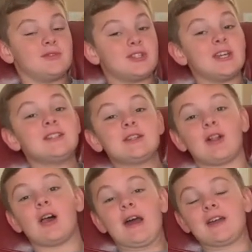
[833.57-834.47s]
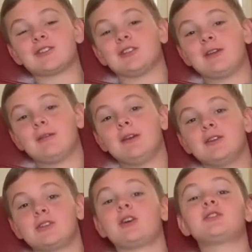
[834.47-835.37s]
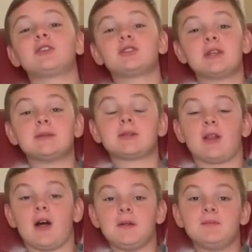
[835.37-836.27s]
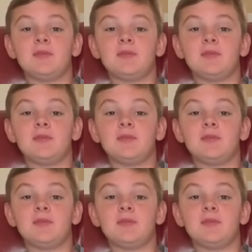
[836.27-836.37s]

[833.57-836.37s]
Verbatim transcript: She eats a lot, actually. She also sleeps a lot.